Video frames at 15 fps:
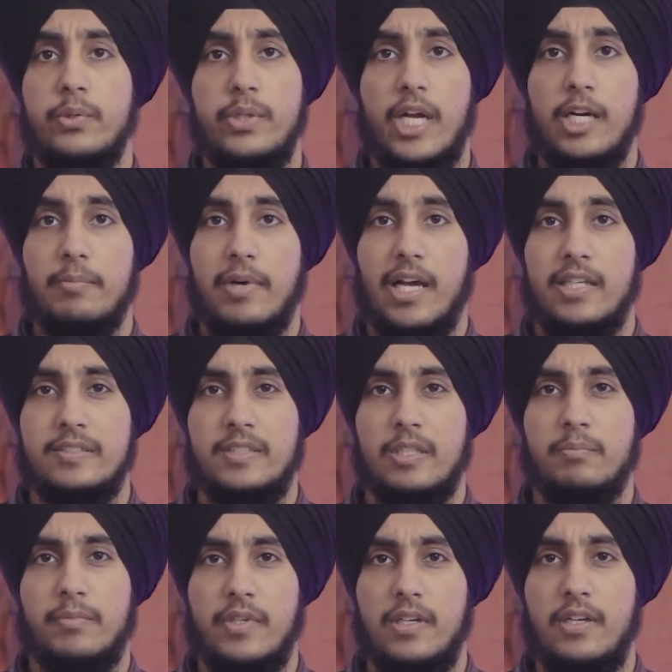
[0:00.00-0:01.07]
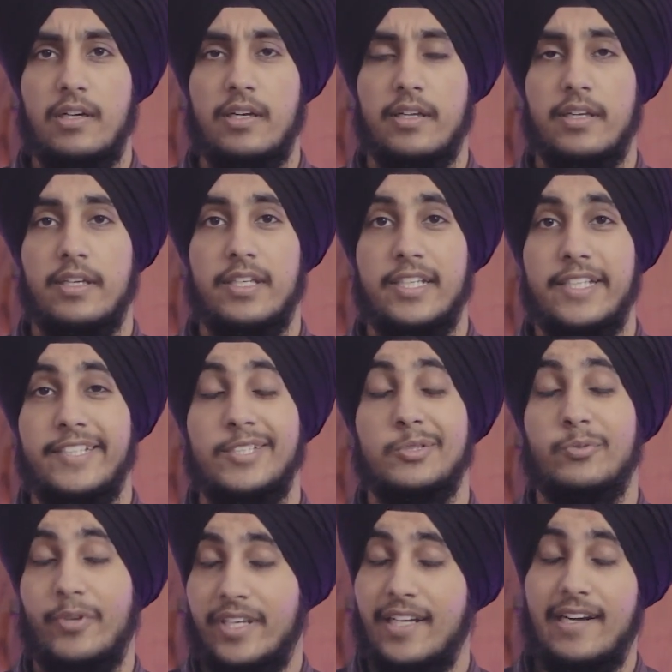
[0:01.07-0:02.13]
to that plastic build, it
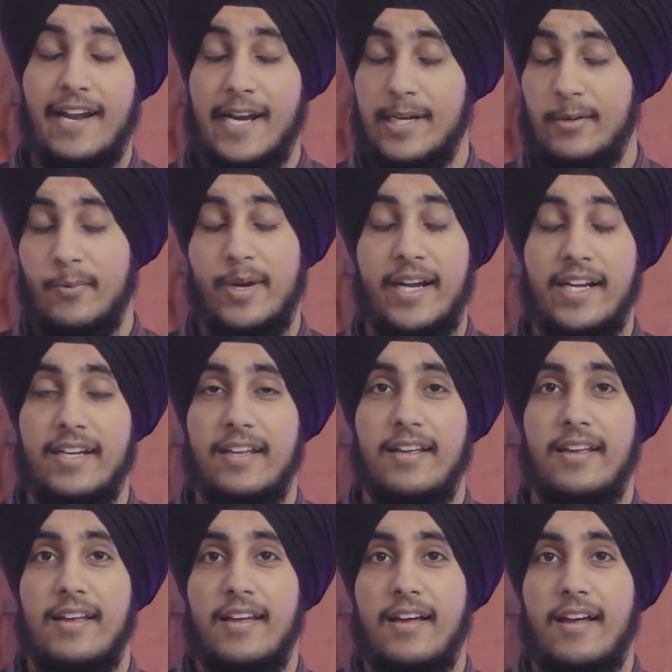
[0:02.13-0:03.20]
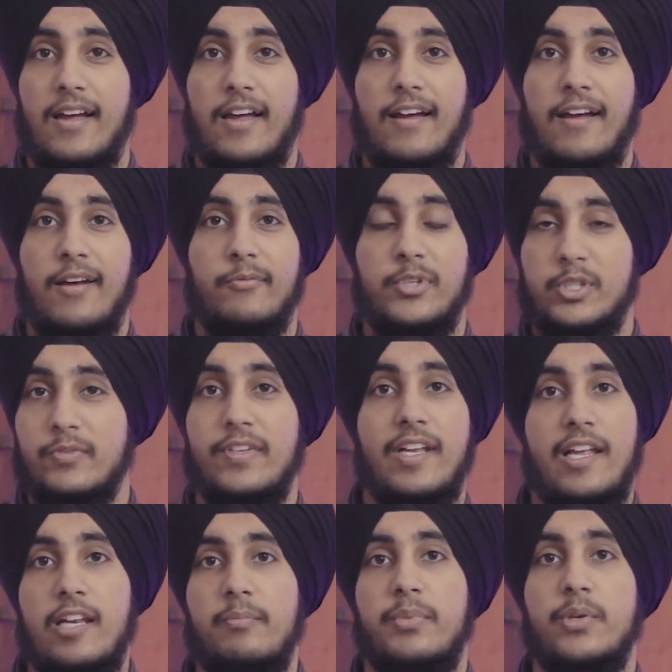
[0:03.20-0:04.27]
is very lightweight, which will
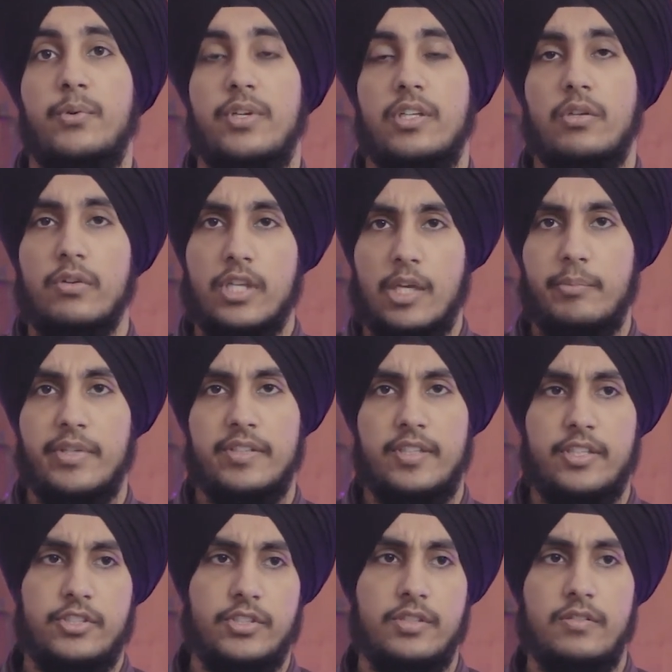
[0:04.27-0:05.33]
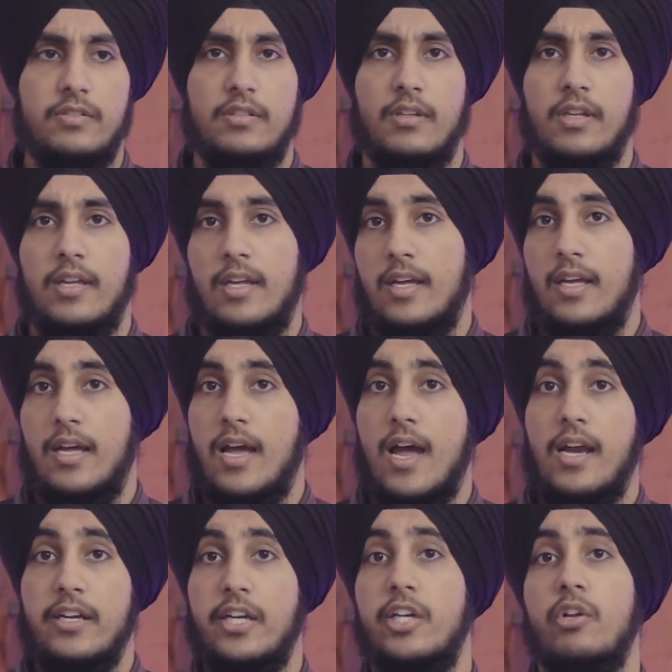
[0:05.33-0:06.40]
help you in your gaming sessions,
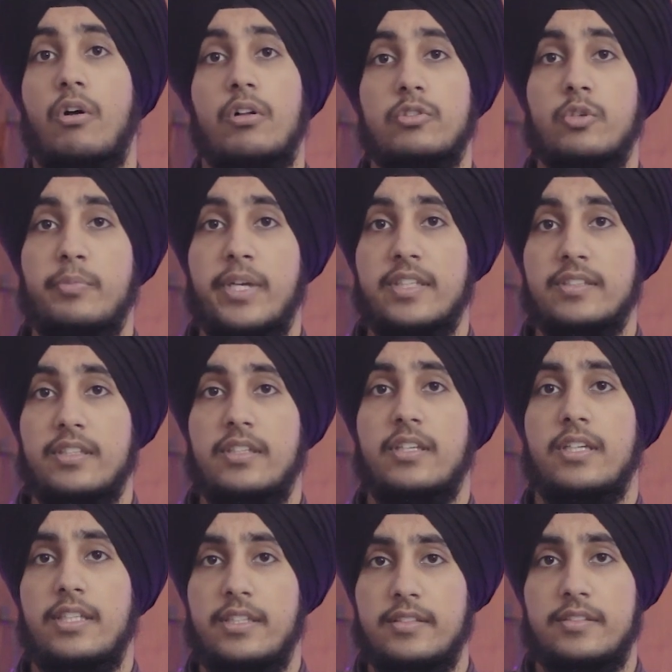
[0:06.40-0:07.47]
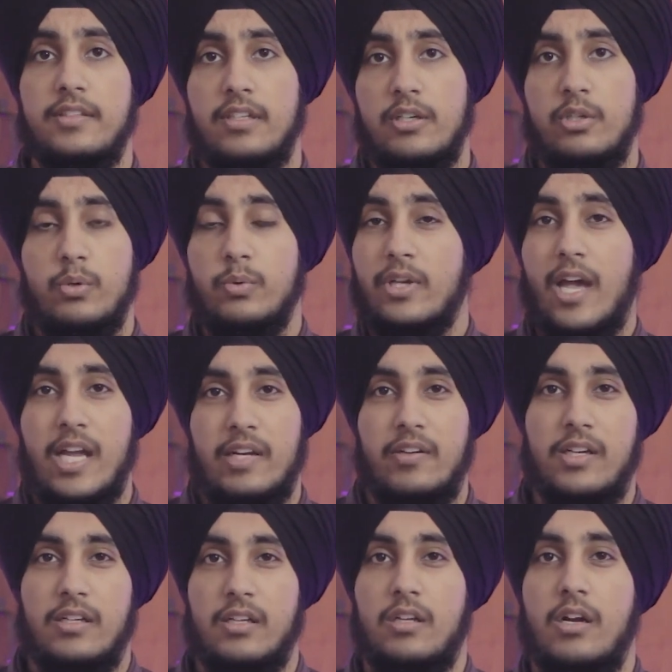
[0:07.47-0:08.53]
and it also makes it easier to
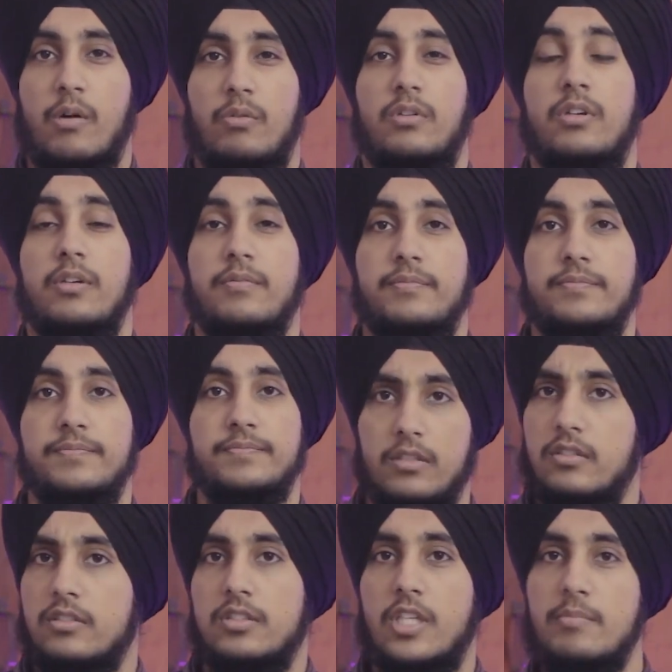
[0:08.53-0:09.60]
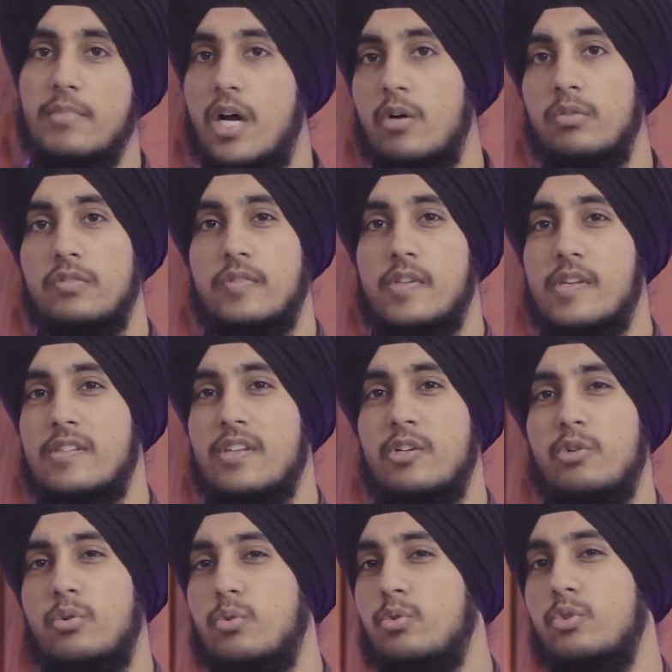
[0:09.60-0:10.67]
carry it around. The mouse
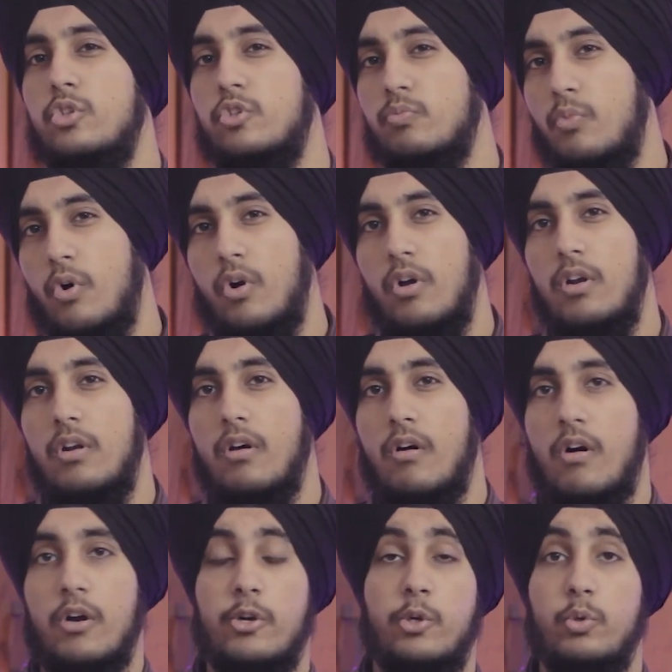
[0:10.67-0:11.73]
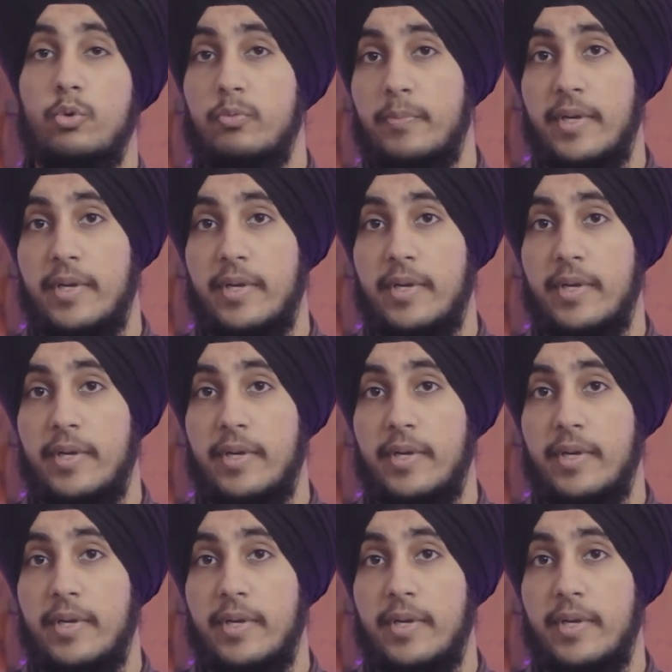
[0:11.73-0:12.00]
isn't too small or too